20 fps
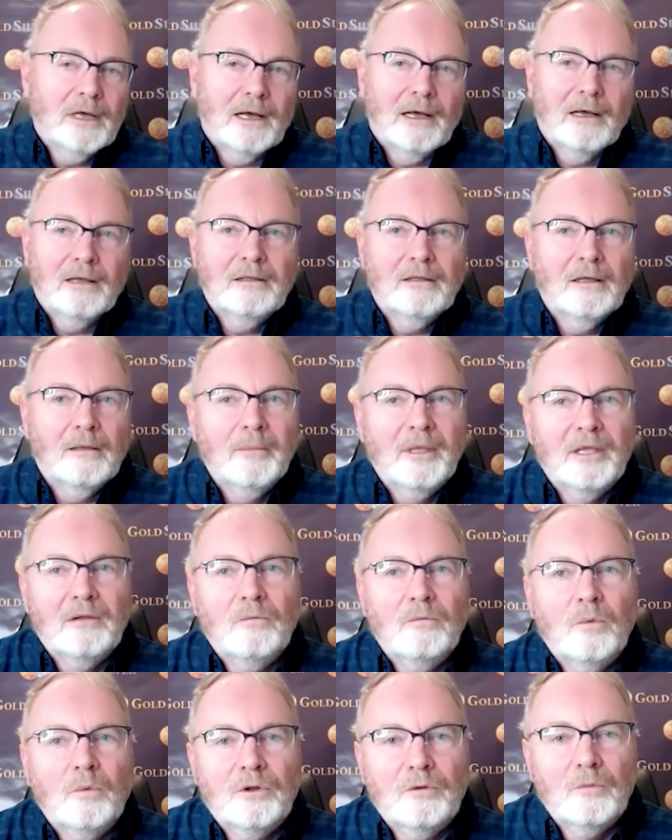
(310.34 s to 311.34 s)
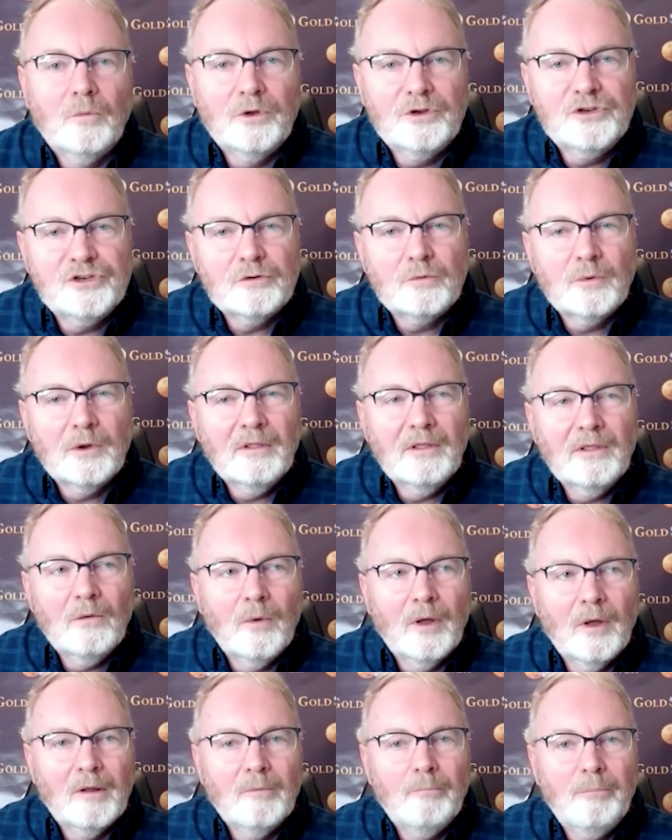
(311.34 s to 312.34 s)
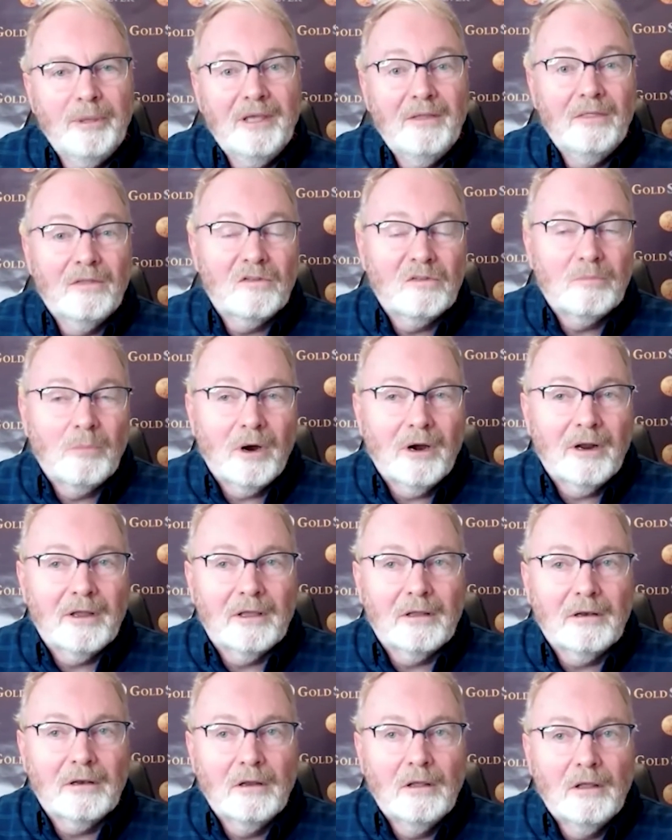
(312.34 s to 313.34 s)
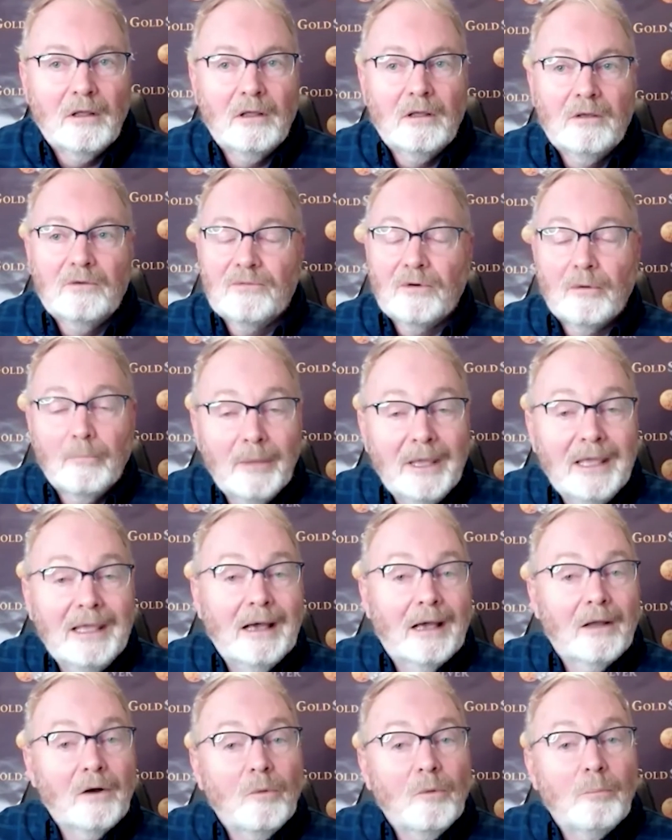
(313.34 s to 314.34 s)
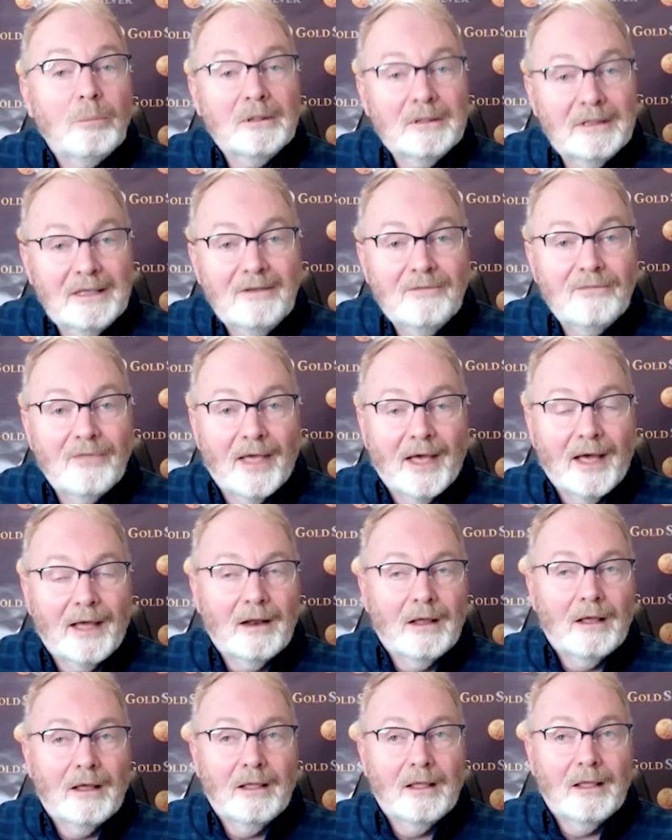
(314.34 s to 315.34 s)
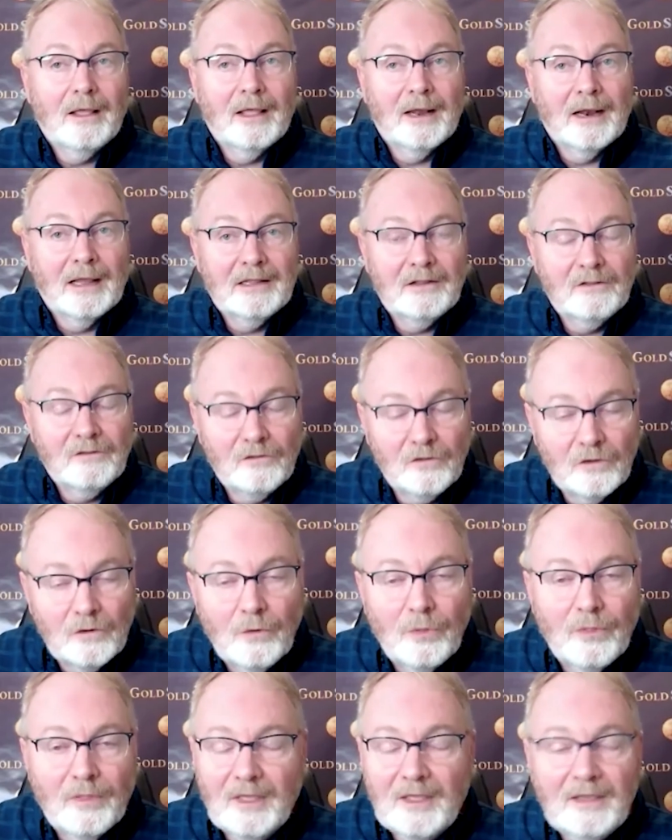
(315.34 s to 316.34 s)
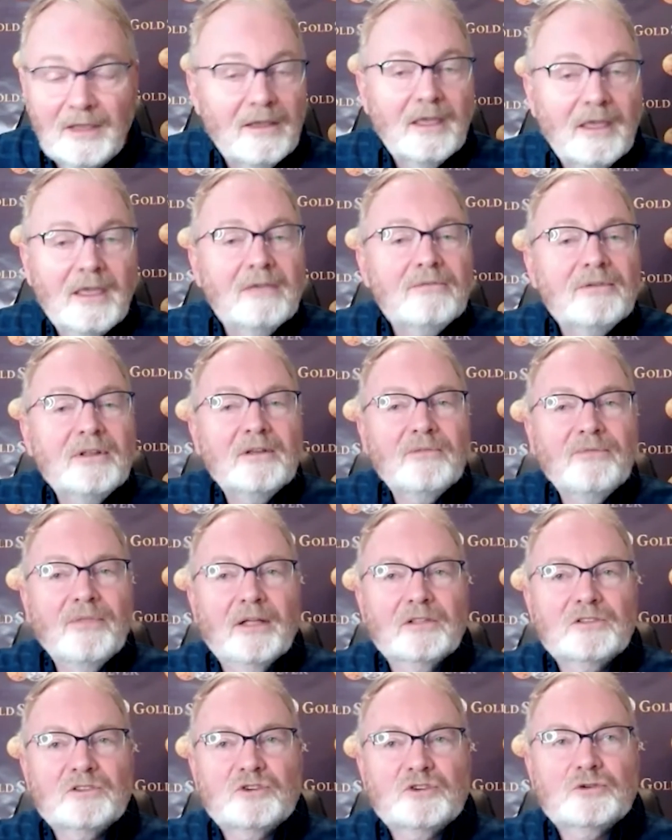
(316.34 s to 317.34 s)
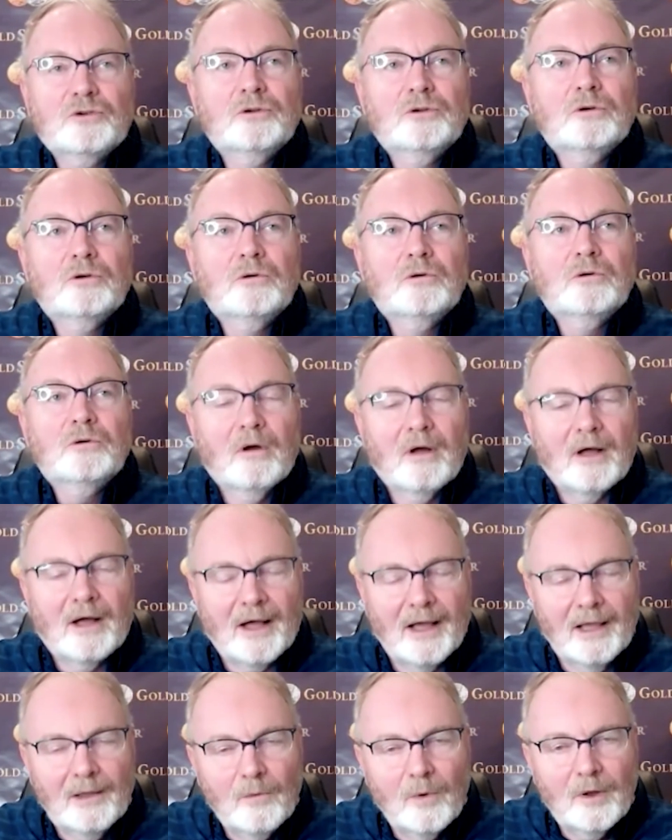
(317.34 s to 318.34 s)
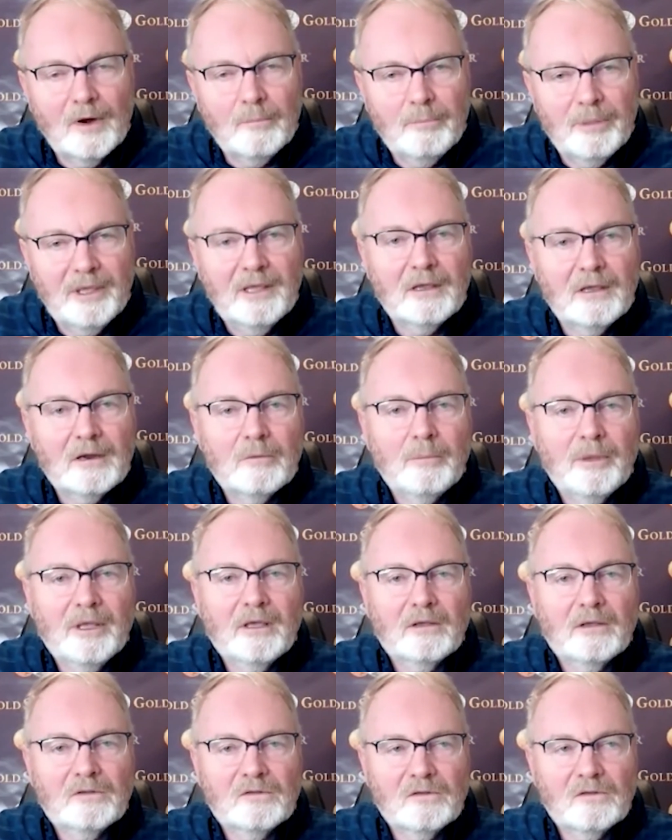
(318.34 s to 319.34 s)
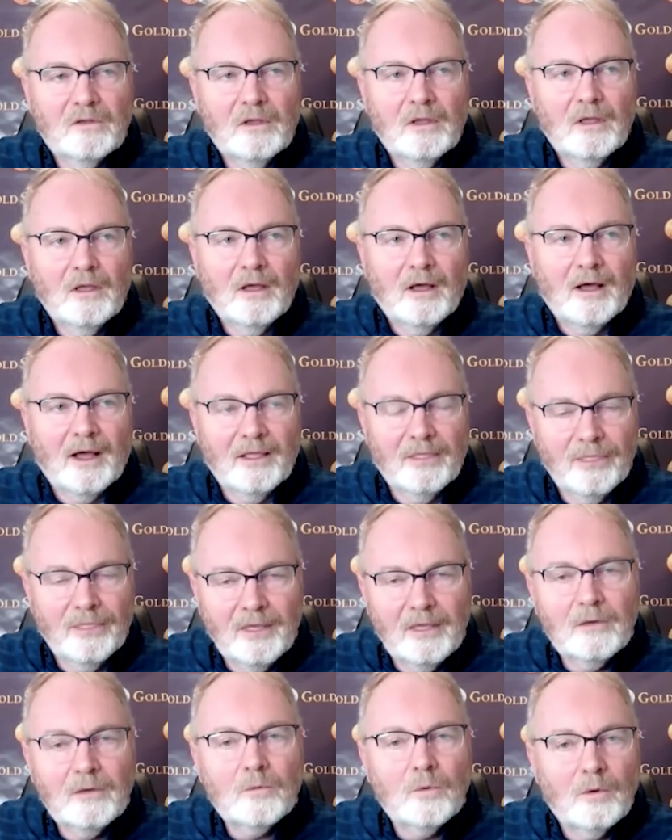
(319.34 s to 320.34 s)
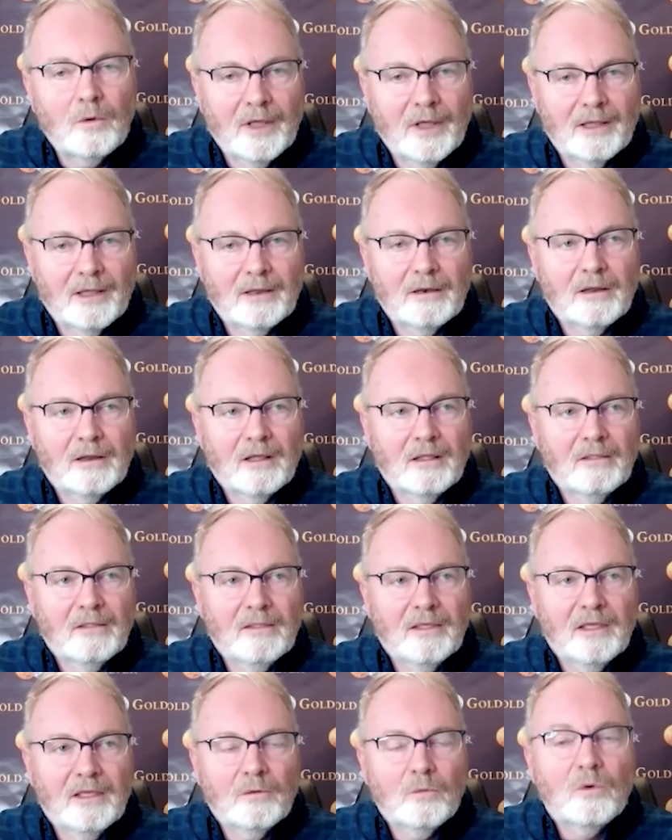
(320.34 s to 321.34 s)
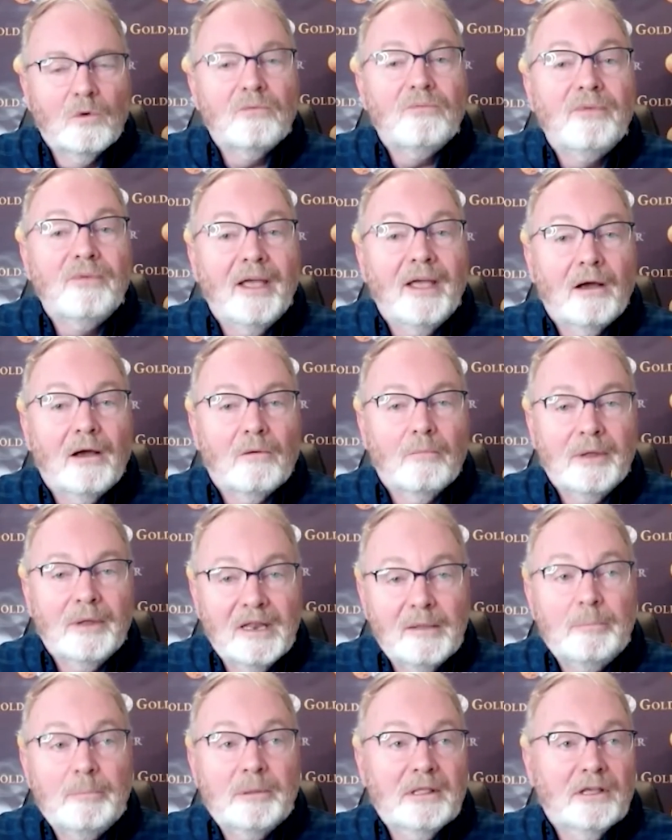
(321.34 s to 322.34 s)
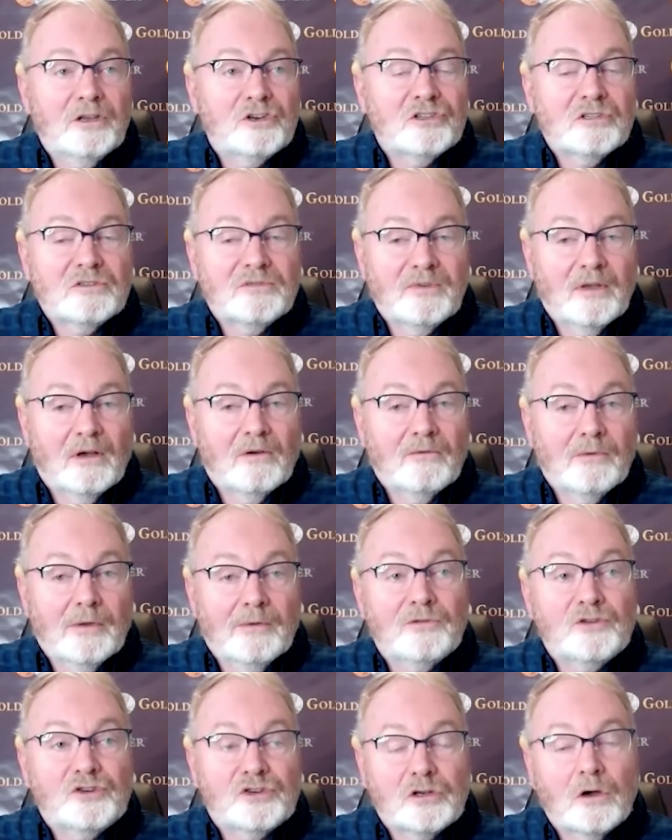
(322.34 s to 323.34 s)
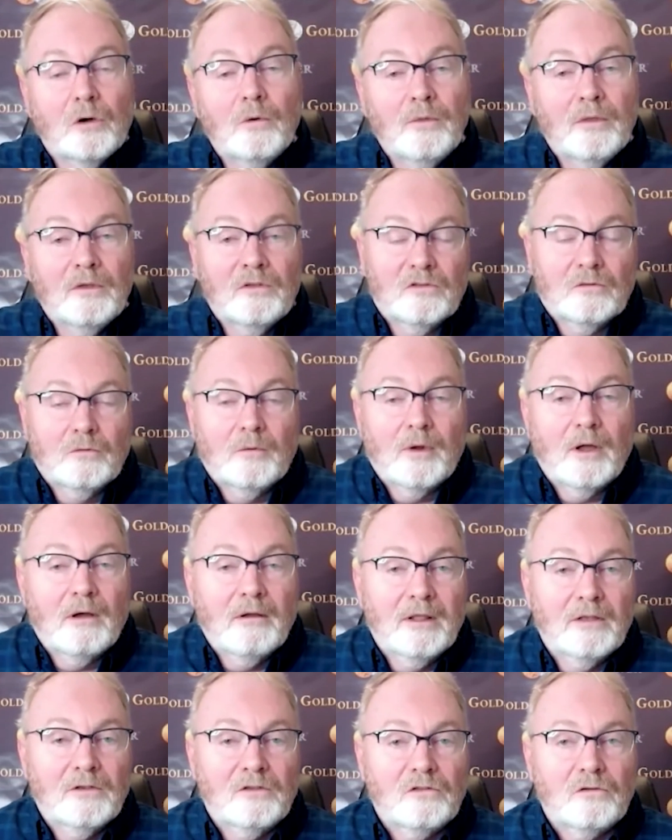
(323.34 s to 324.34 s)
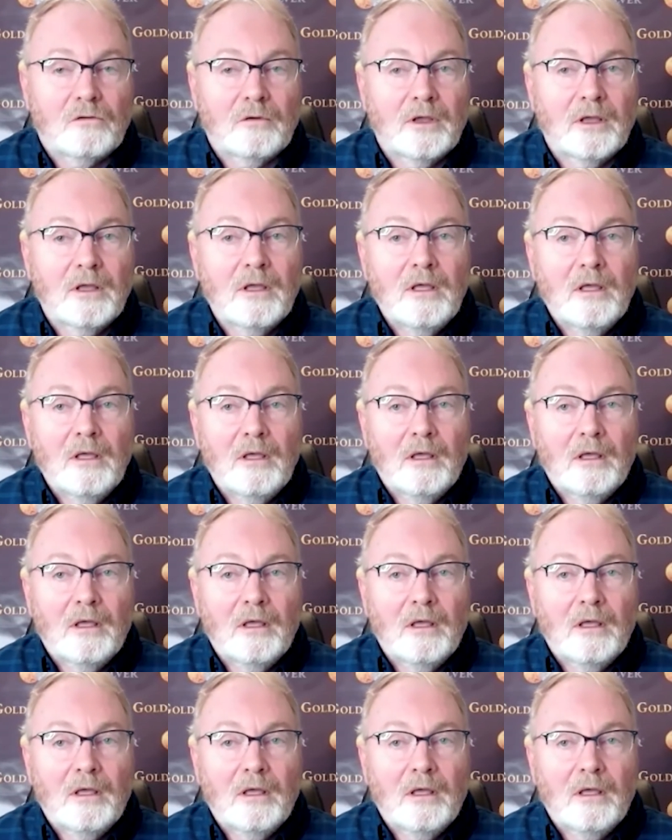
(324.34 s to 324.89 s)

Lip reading: I mean, would you really want to be in this market? For me, I don't believe that. And I do, even if that's true, I want to be here because I think it will end. It will fail. Manipulation has failed. We've shown this throughout history.